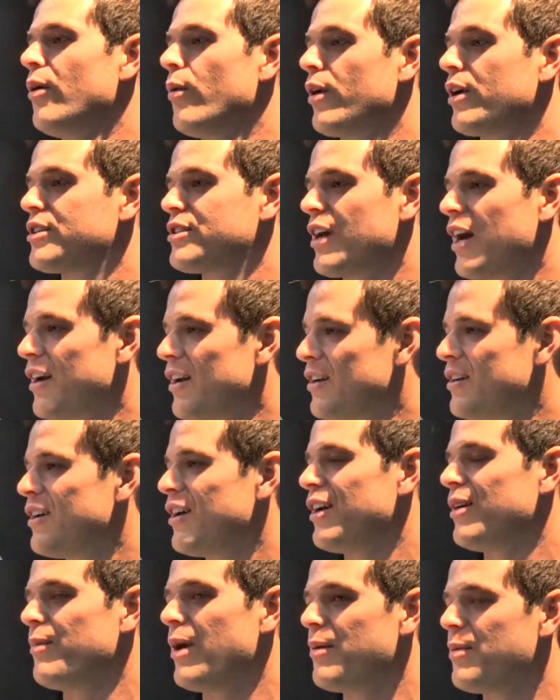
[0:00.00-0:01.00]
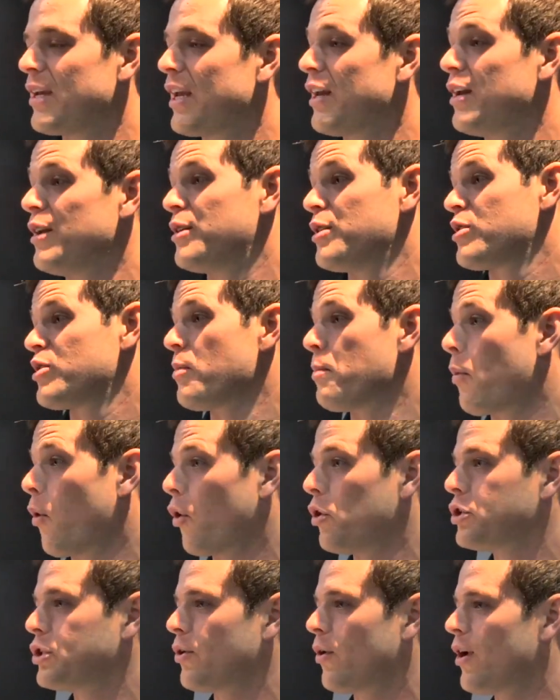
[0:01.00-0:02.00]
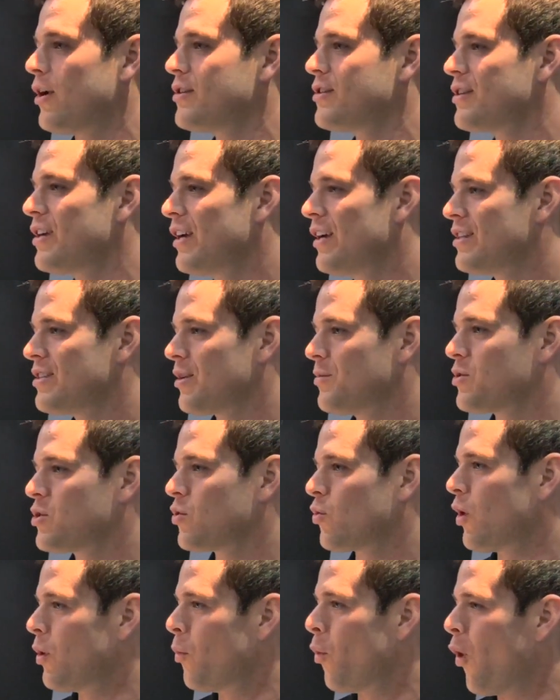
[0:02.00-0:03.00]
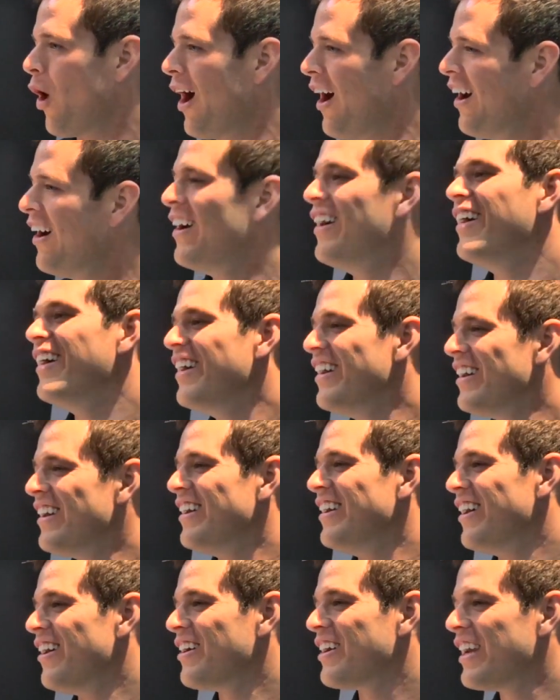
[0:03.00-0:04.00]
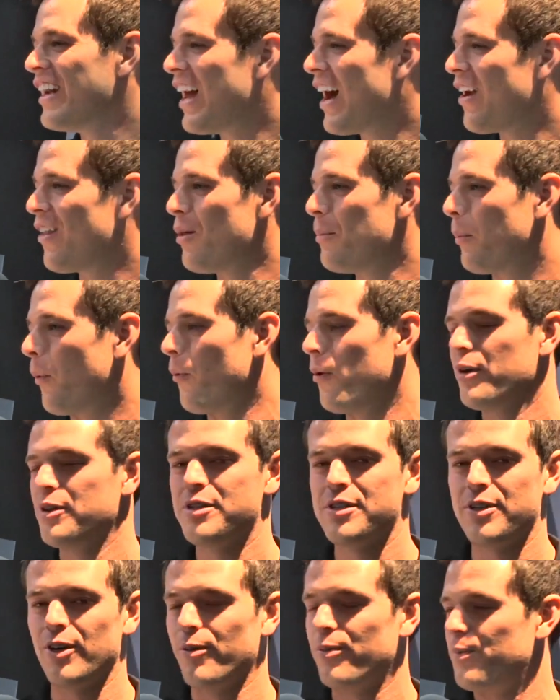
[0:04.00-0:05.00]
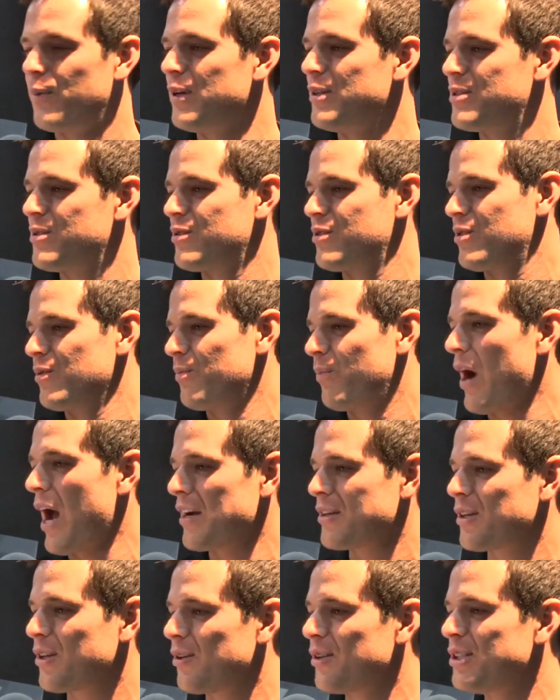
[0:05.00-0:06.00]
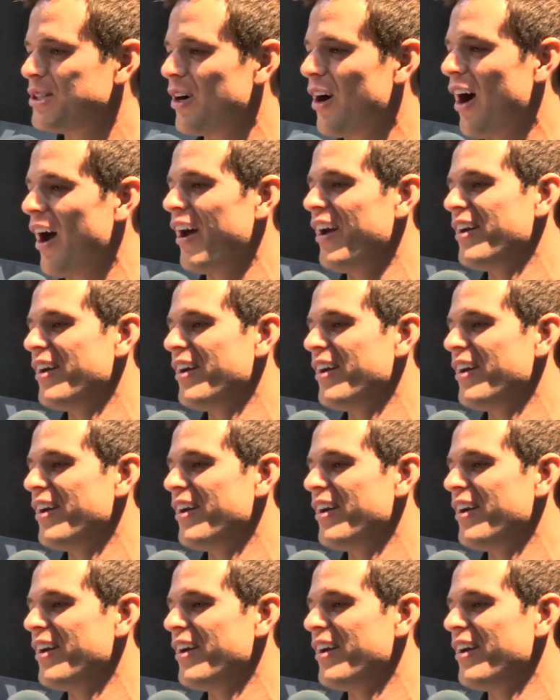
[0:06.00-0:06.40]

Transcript: We're excited to maybe get into some board shorts, some swimwear you know, get out of the pool and still be practically dry.